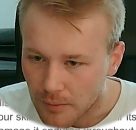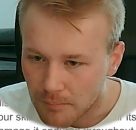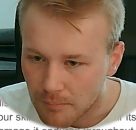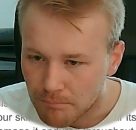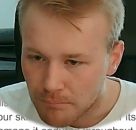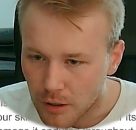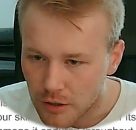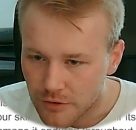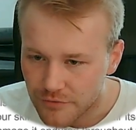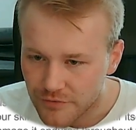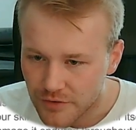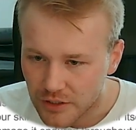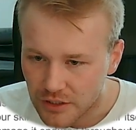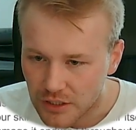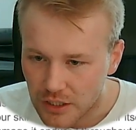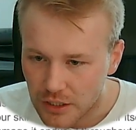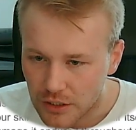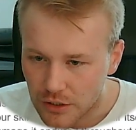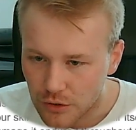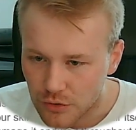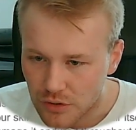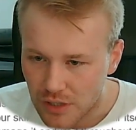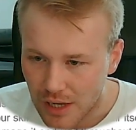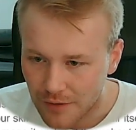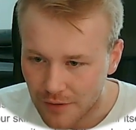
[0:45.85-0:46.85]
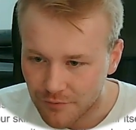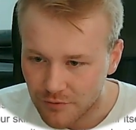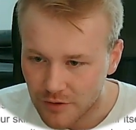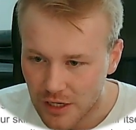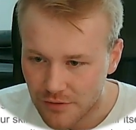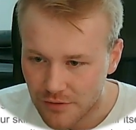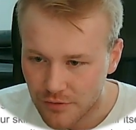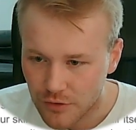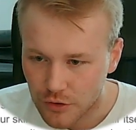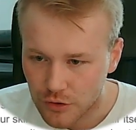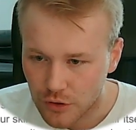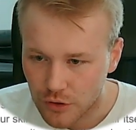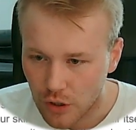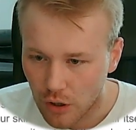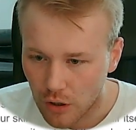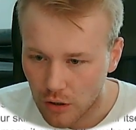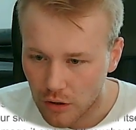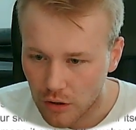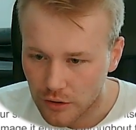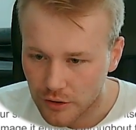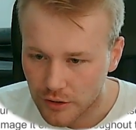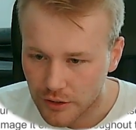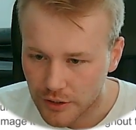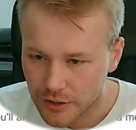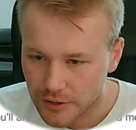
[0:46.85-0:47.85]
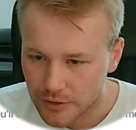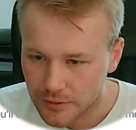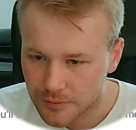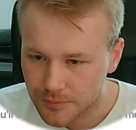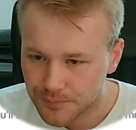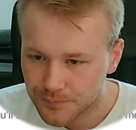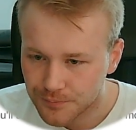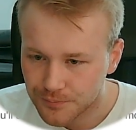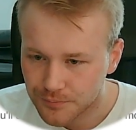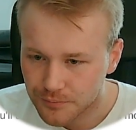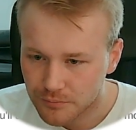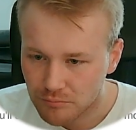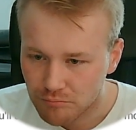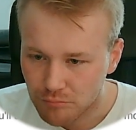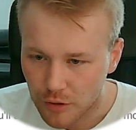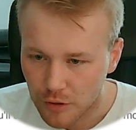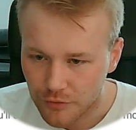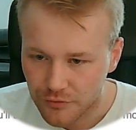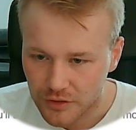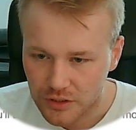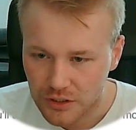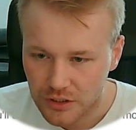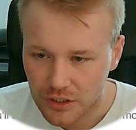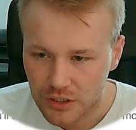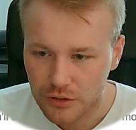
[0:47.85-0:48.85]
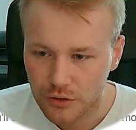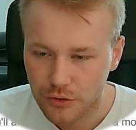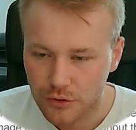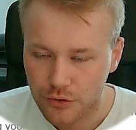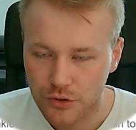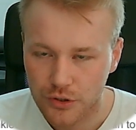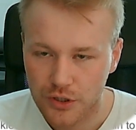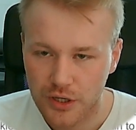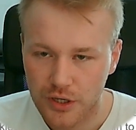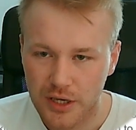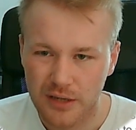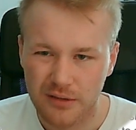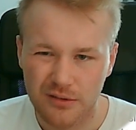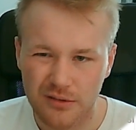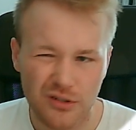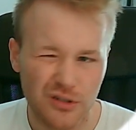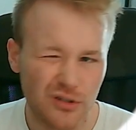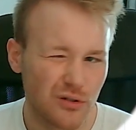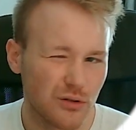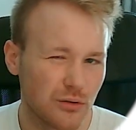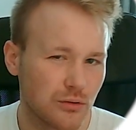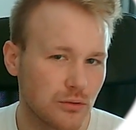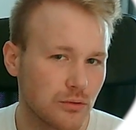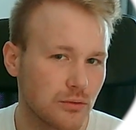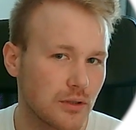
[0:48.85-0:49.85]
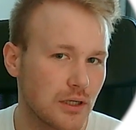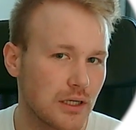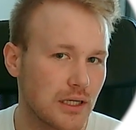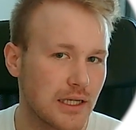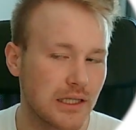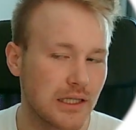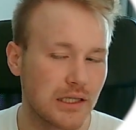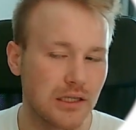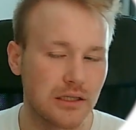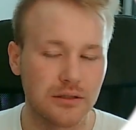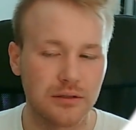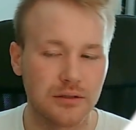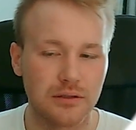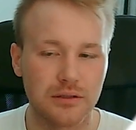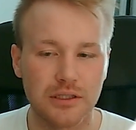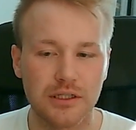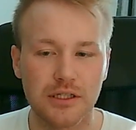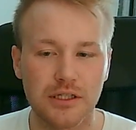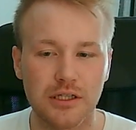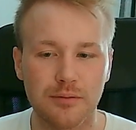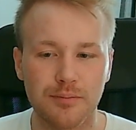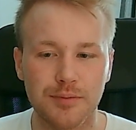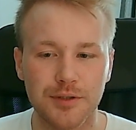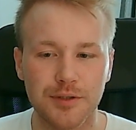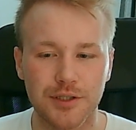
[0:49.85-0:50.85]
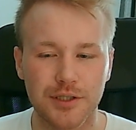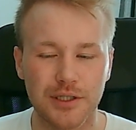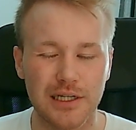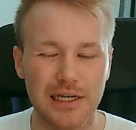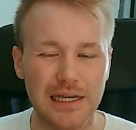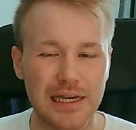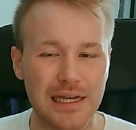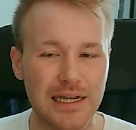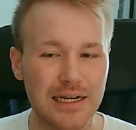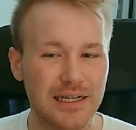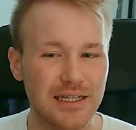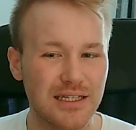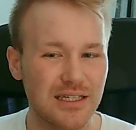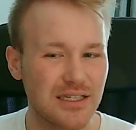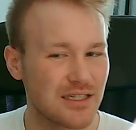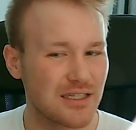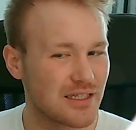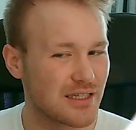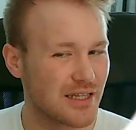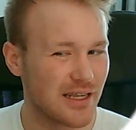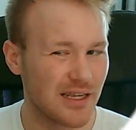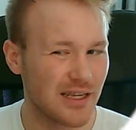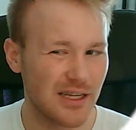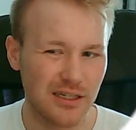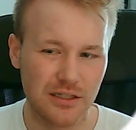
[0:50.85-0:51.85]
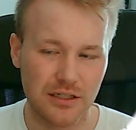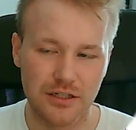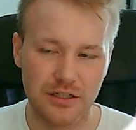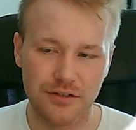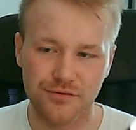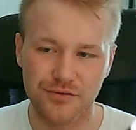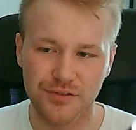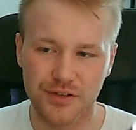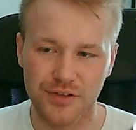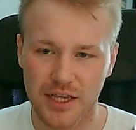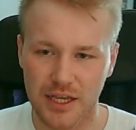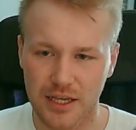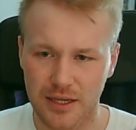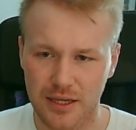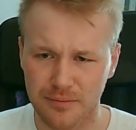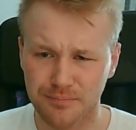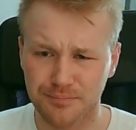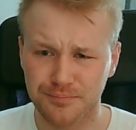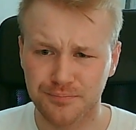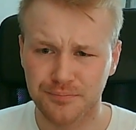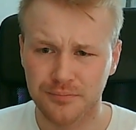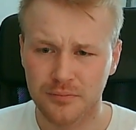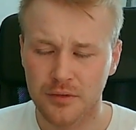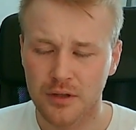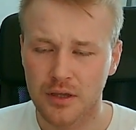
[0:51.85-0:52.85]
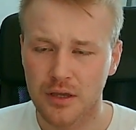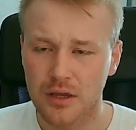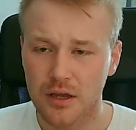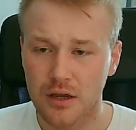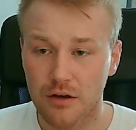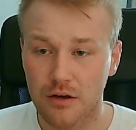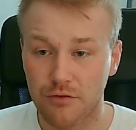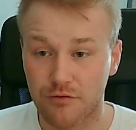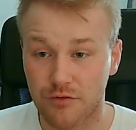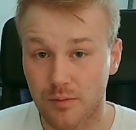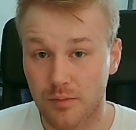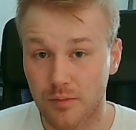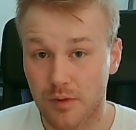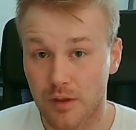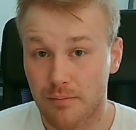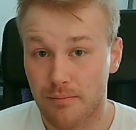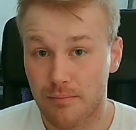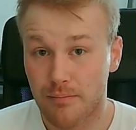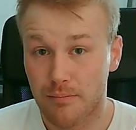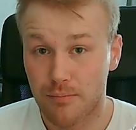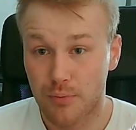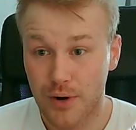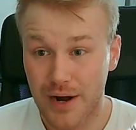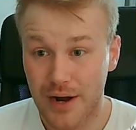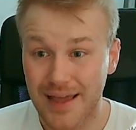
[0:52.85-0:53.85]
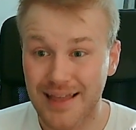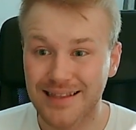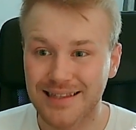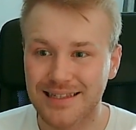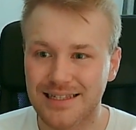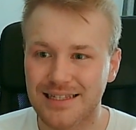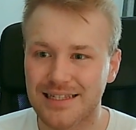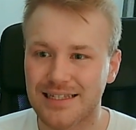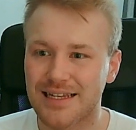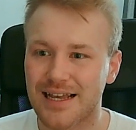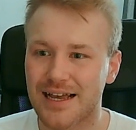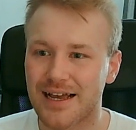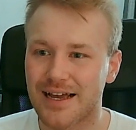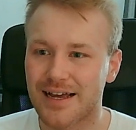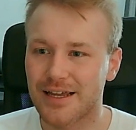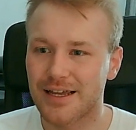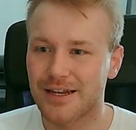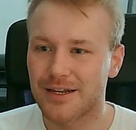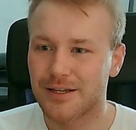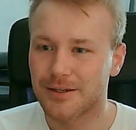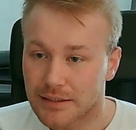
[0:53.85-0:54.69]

Perfect Keto's unflavored collagen. Perfect Keto's, okay, so a little bit indistinctive name from the brand side.